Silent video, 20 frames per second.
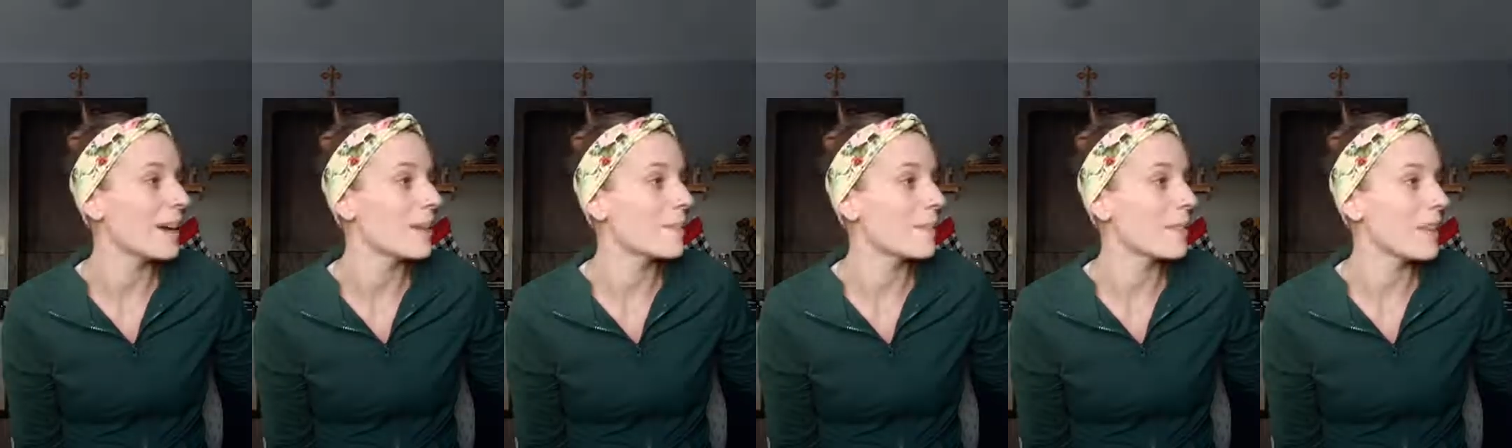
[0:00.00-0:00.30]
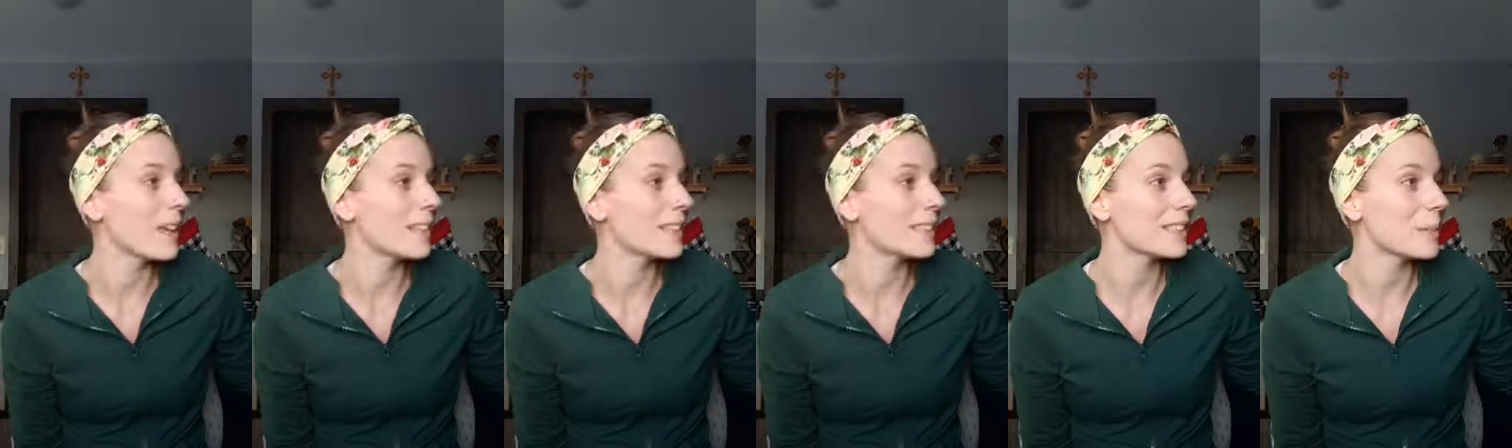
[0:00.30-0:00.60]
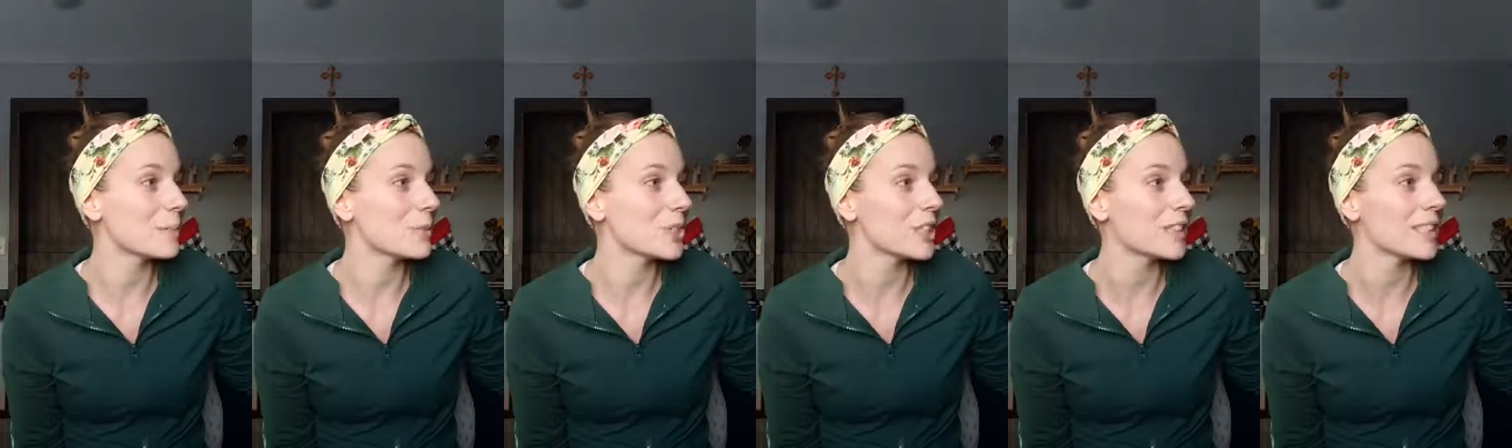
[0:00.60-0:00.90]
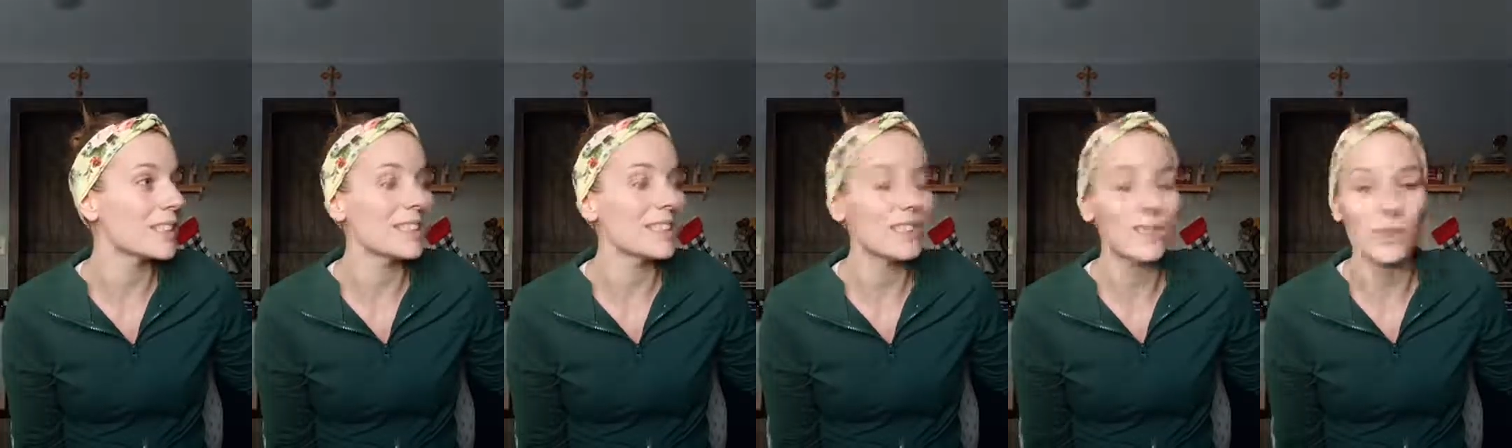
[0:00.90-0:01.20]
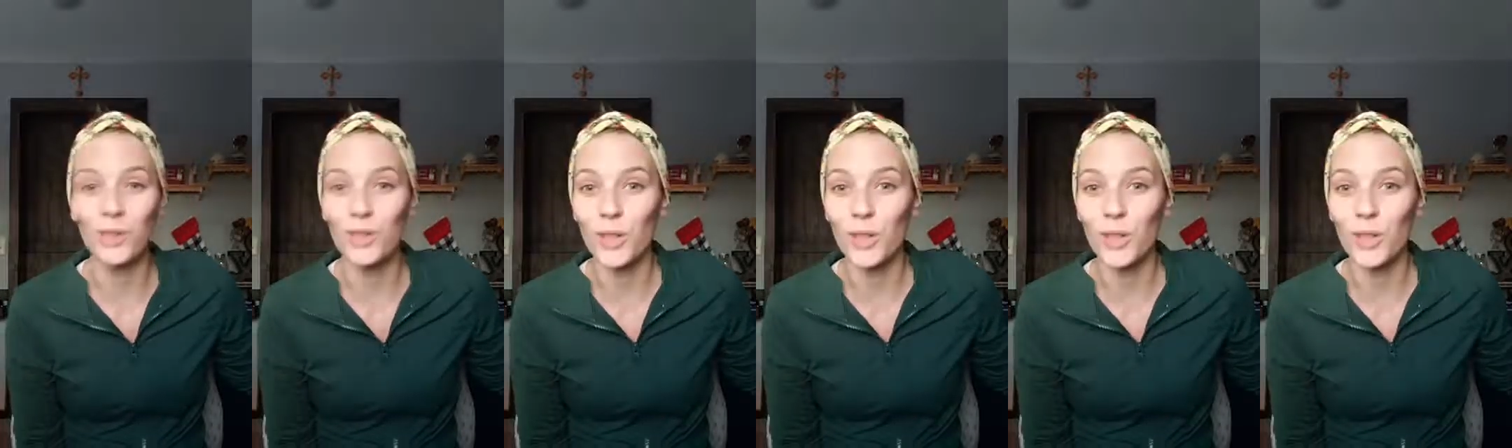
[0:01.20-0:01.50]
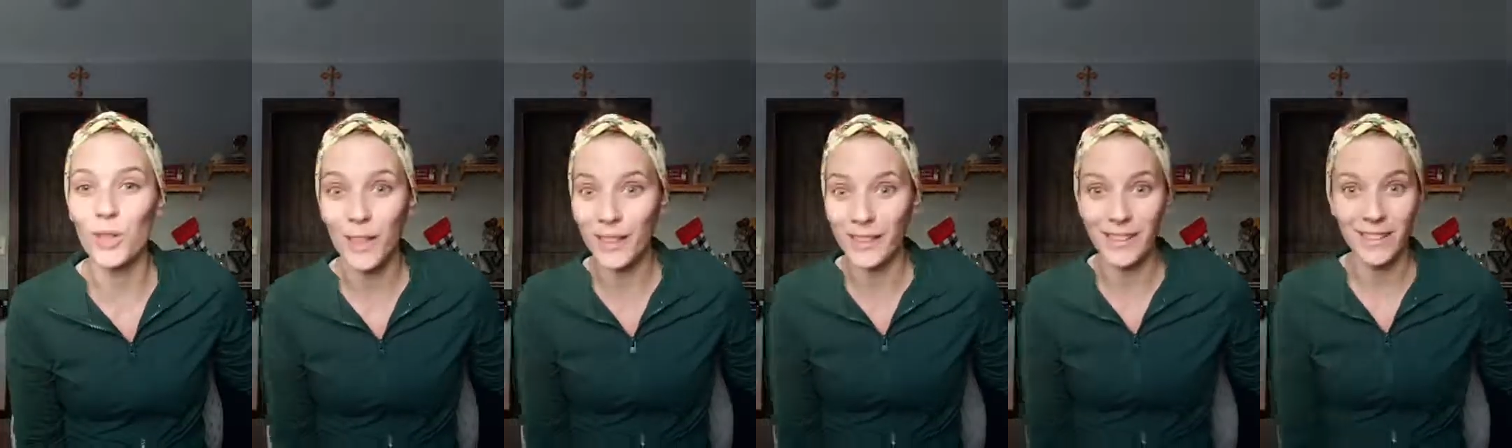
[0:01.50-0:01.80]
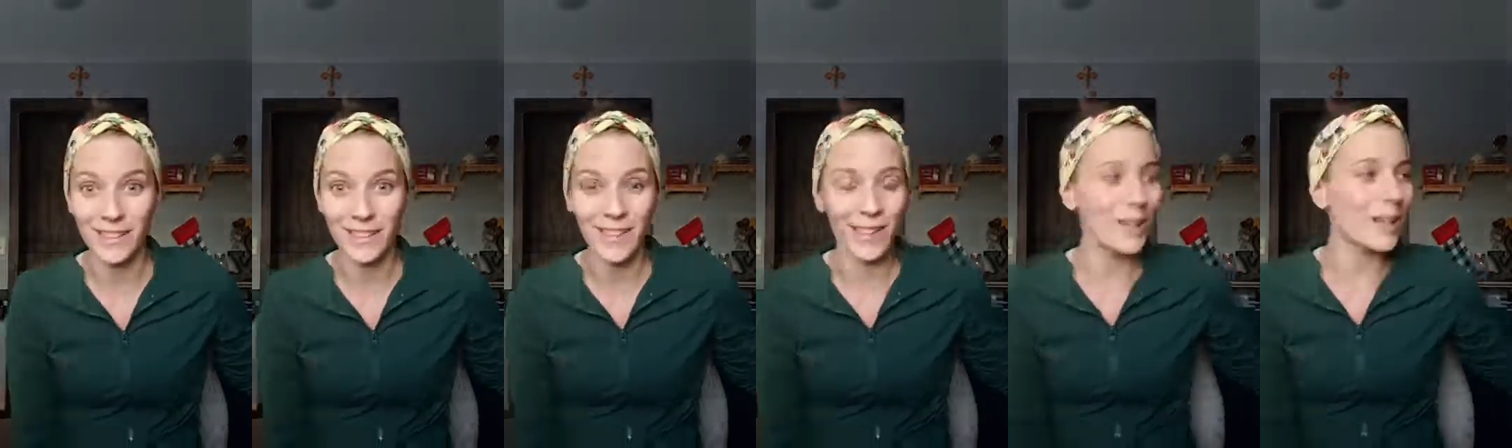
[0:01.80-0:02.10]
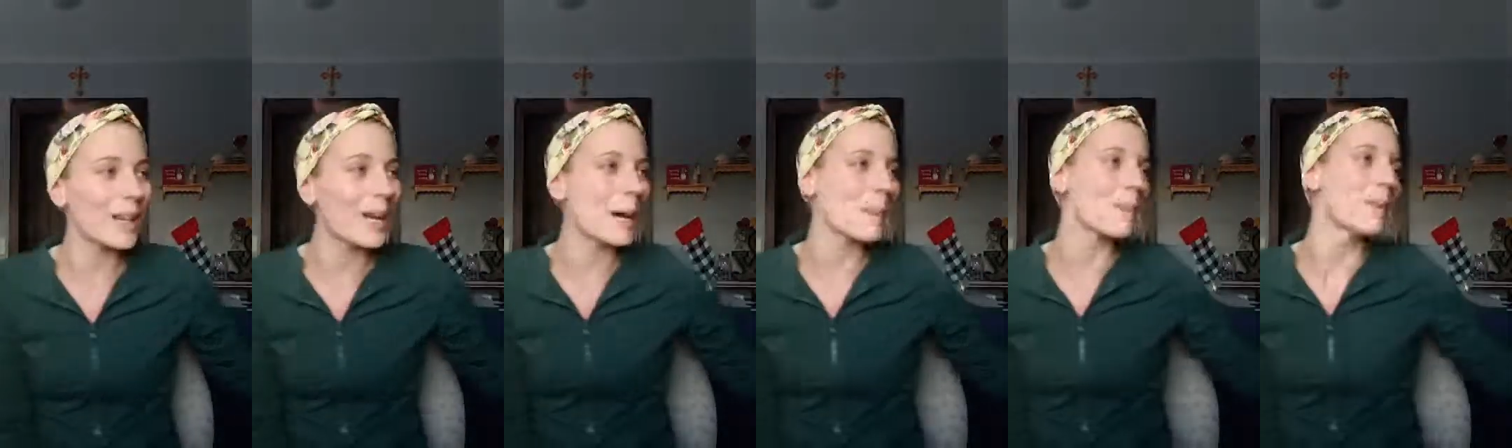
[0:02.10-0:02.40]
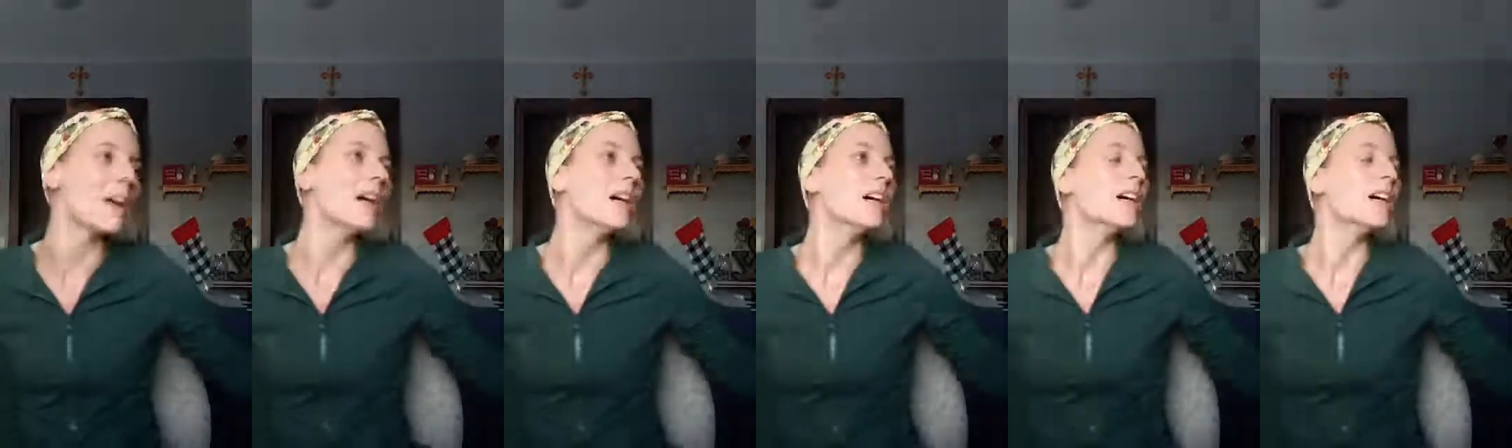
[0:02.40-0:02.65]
That assumption is good. There I am.